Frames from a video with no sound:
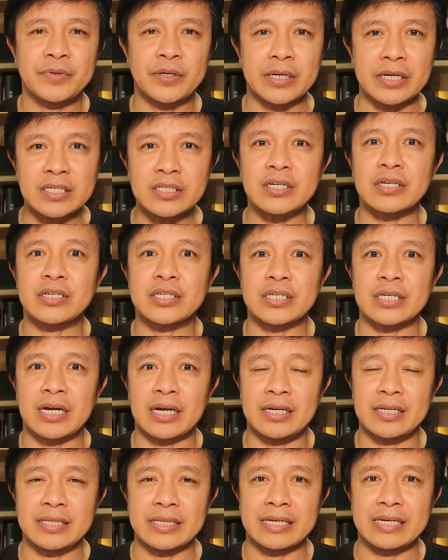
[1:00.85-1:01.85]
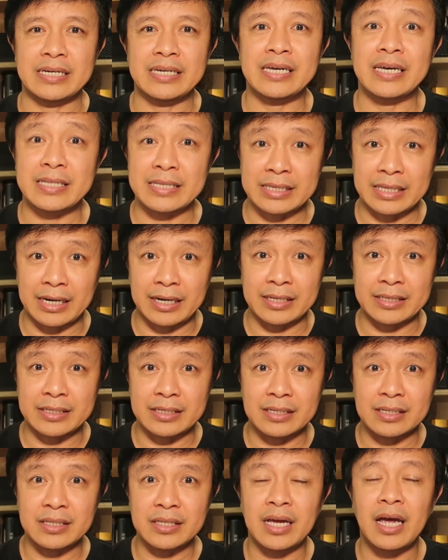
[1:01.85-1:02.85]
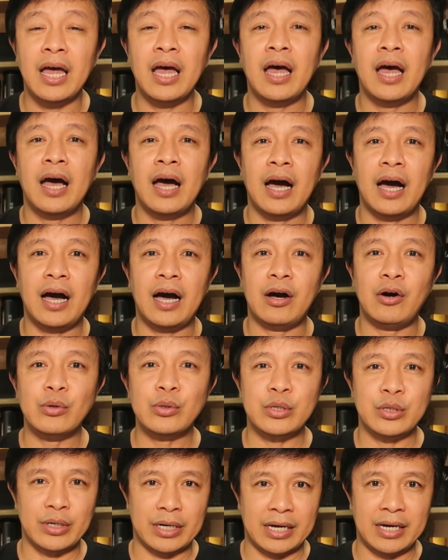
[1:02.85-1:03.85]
research writing entitled How to